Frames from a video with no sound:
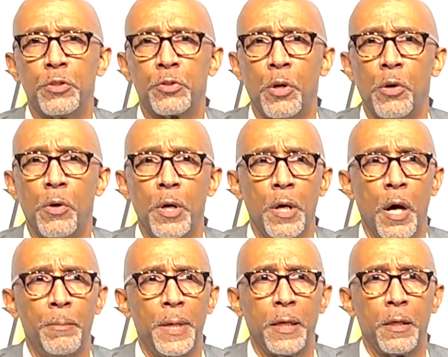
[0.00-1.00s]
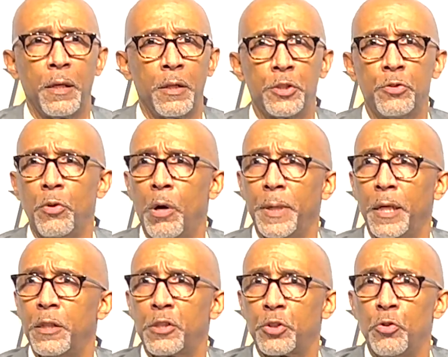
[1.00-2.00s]
And so I'm not, as you know, I'm not
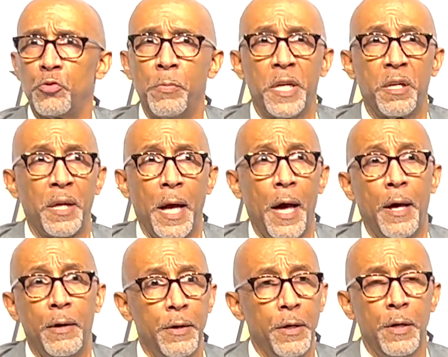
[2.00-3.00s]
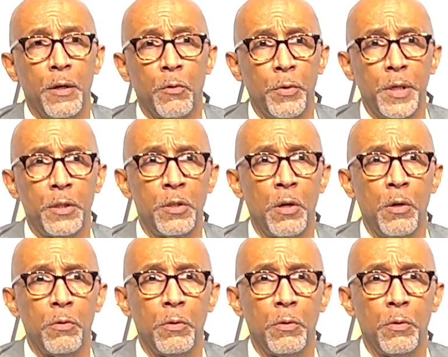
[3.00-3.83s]
an excuse-making guy. We, you know,